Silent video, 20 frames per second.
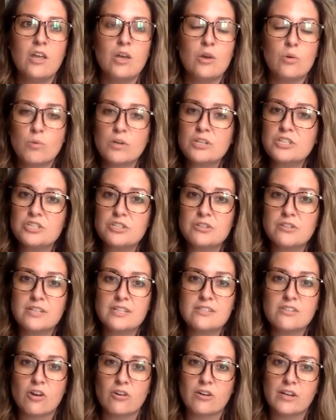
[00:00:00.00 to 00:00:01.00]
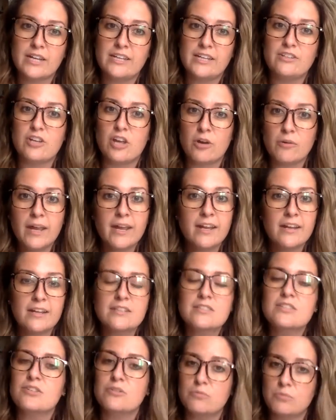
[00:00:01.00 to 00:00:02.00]
which students already know it,
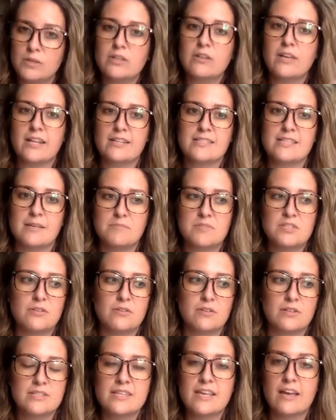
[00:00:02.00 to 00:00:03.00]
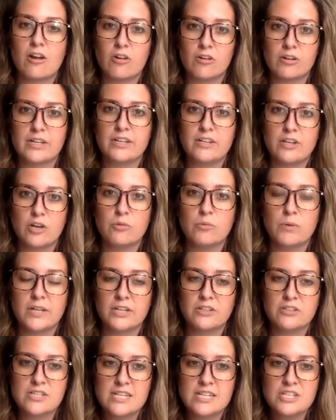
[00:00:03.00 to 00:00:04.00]
because you will get some students that already know what
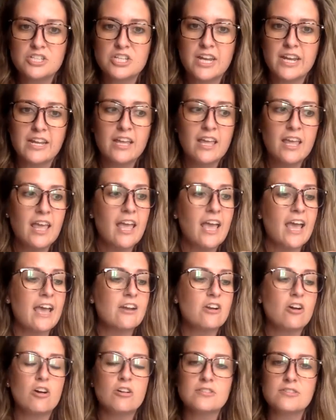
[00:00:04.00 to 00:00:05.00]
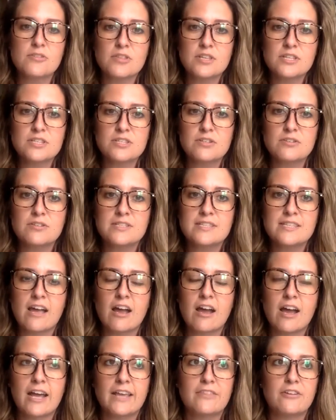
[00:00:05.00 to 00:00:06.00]
you're teaching, and also the students
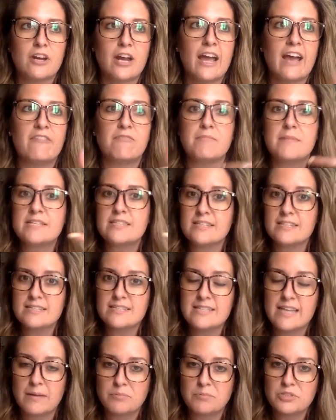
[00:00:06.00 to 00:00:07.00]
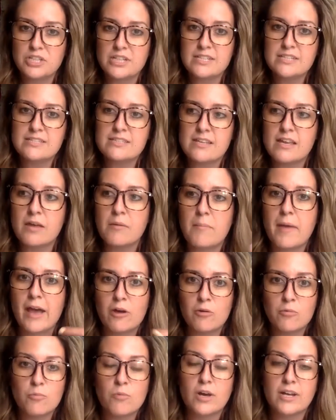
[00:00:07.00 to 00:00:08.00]
that either have misconceptions
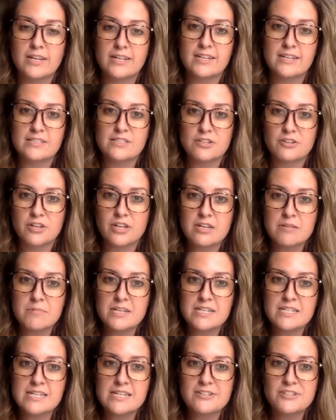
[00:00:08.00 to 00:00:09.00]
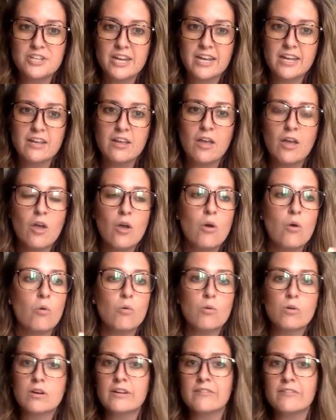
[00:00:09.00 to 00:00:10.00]
about what it is you're going to be teaching,
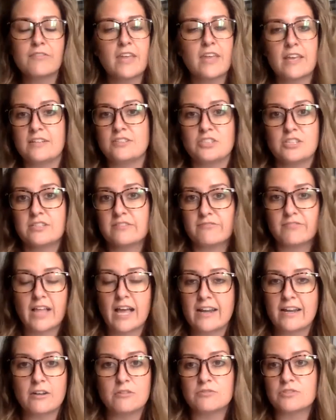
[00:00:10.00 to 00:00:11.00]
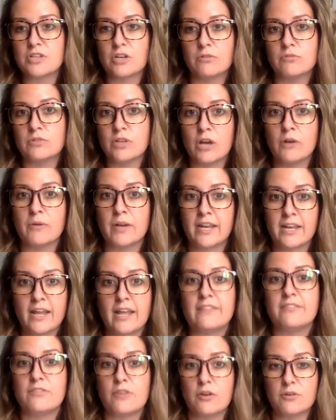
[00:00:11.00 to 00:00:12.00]
or if they just flat out don't know it.
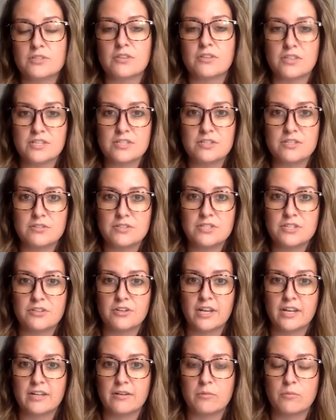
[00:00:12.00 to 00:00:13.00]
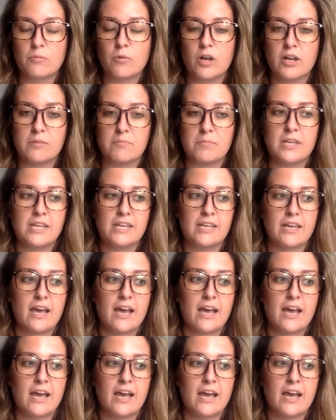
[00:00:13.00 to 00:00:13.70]
And those are the students you're going to want to be